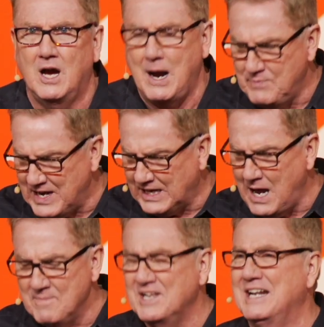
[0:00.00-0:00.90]
I'm thinking
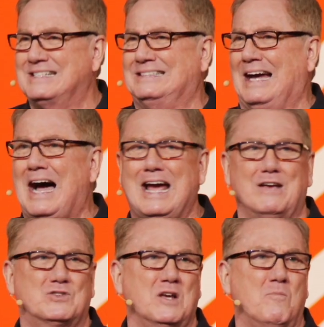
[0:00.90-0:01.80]
I'm going to die
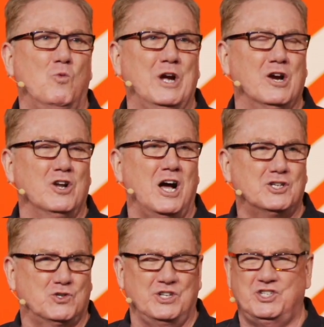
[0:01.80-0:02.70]
of some weird
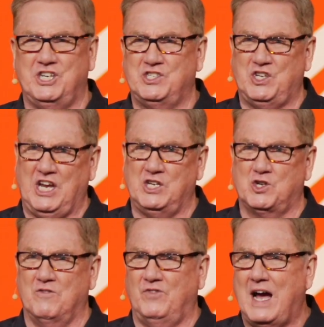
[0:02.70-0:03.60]
ostrich
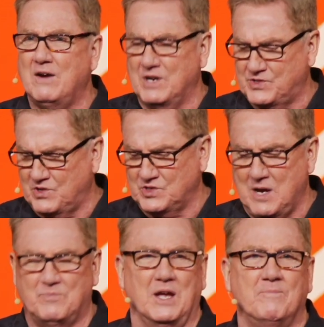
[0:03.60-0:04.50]
disease or virus or
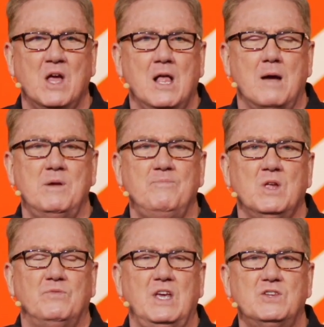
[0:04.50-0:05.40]
something. I mean,
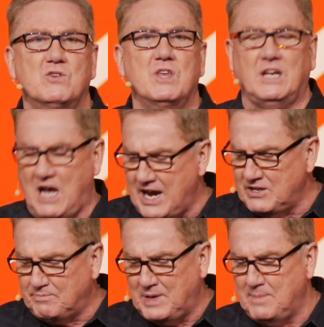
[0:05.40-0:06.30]
these are the
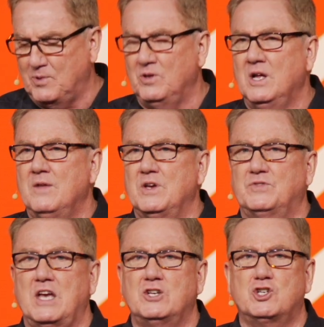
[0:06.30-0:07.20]
kind of people
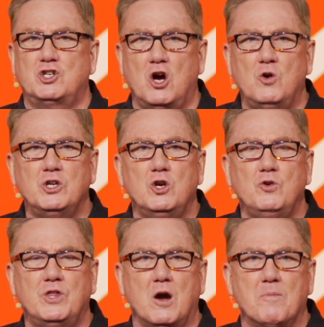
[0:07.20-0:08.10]
that they show
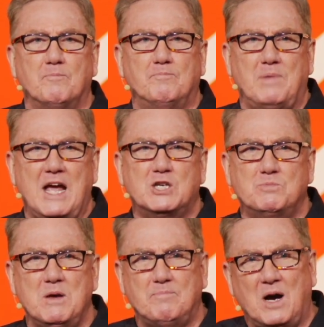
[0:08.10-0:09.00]
you their
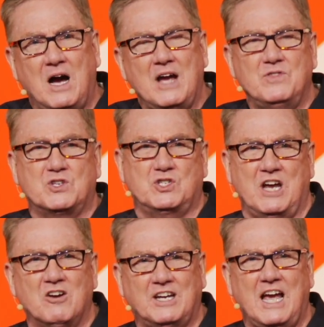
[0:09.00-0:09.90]
basement behind the
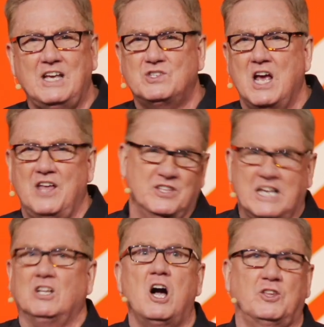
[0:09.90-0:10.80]
staircase, and then
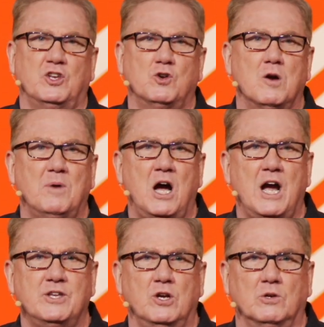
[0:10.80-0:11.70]
they lock the door
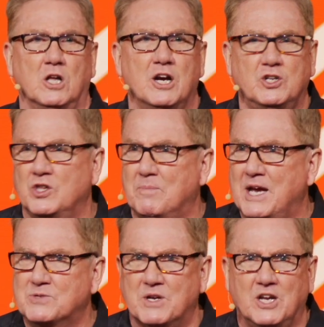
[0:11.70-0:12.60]
behind you and lock you in the
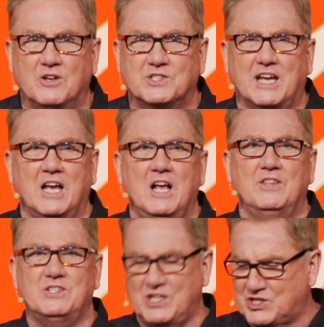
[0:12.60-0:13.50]
basement. You know, it's like,
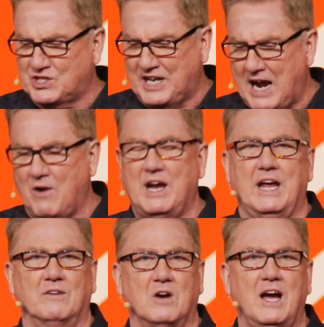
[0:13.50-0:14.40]
this is
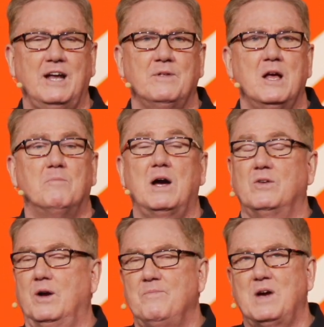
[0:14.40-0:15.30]
scary, right? By
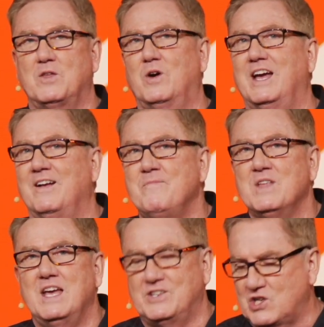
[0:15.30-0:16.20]
the way,
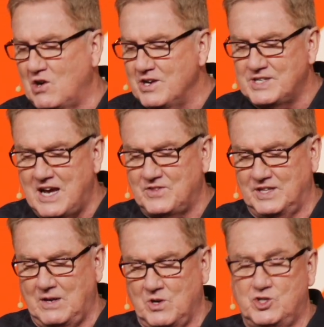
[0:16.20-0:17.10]
it turns out
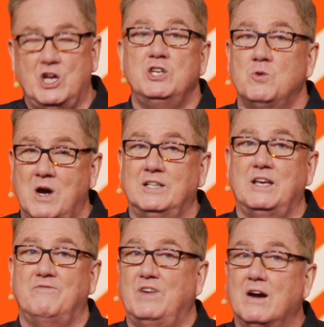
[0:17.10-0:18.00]
that they were
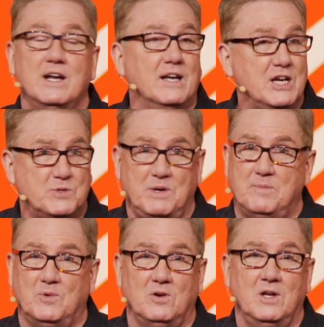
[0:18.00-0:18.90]
genuinely very nice
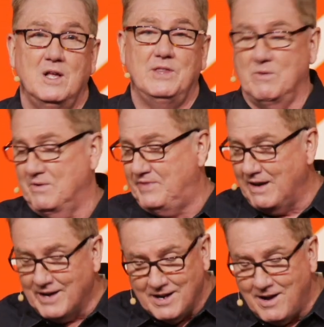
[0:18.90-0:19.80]
people. They were
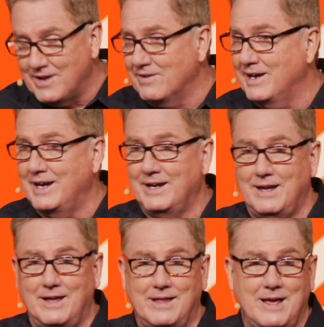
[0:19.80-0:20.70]
very honoring.
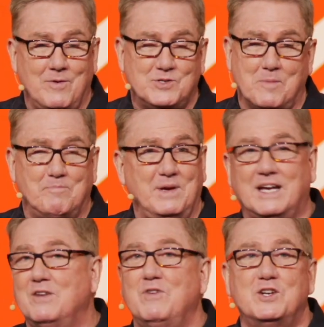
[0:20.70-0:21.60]
It was a
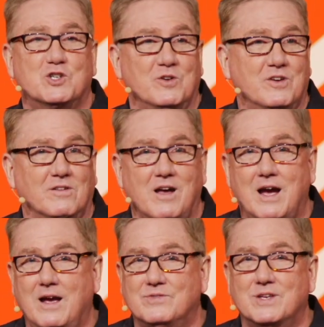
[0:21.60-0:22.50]
big adventure in their
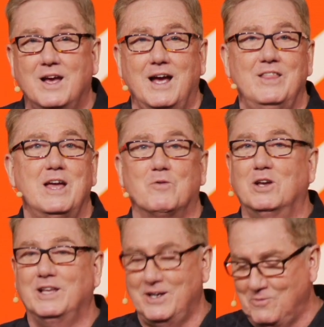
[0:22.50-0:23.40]
lives, and they
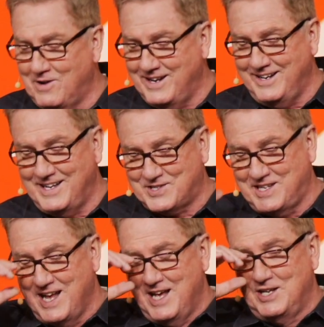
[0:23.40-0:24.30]
really wanted us
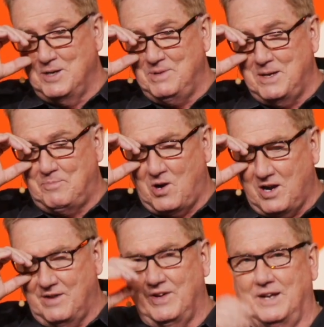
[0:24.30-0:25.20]
to be a
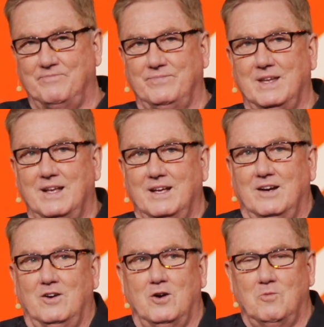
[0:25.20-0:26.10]
part of it.
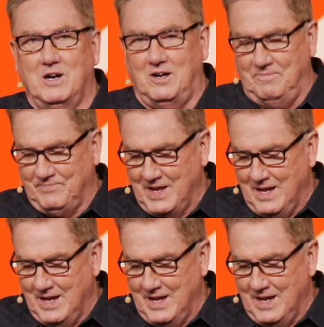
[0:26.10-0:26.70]
Oh, well.